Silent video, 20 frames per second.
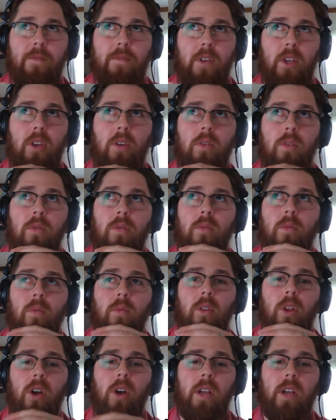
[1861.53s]
you
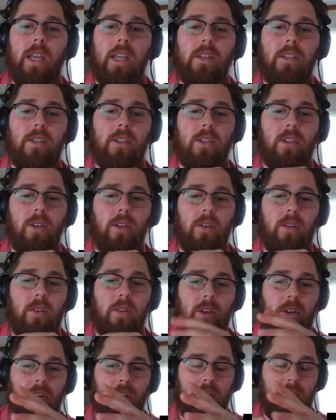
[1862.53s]
log into
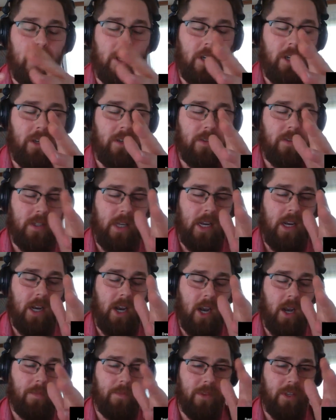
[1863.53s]
the SynQ
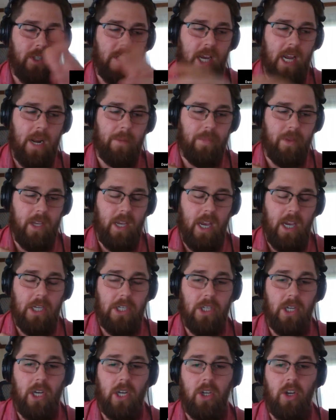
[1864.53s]
Up, the chat
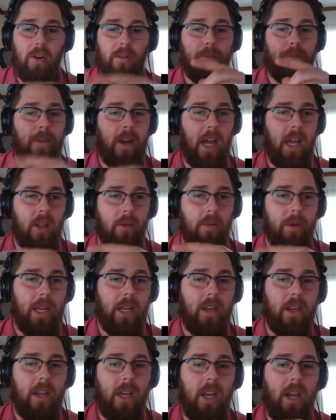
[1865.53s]
application, and you're
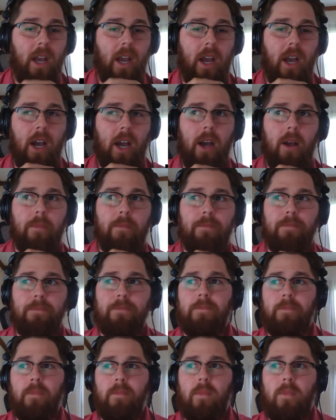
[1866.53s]
following, and
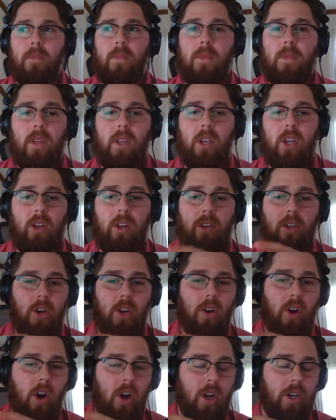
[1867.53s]

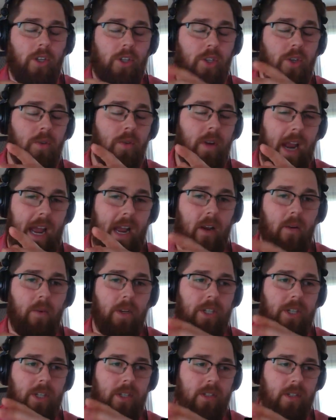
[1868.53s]
you're on track,
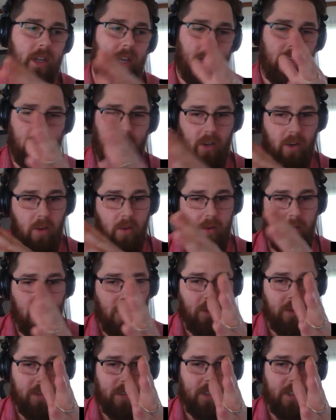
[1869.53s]
which is a little,
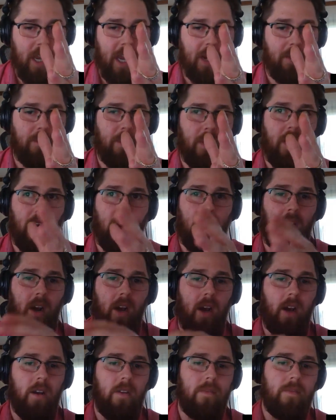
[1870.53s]
sidebar
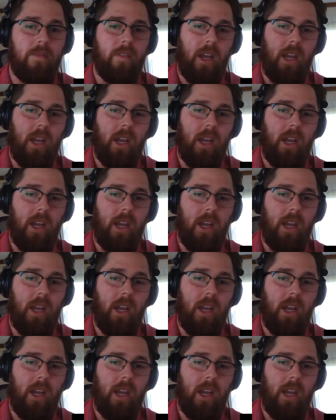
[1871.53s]
of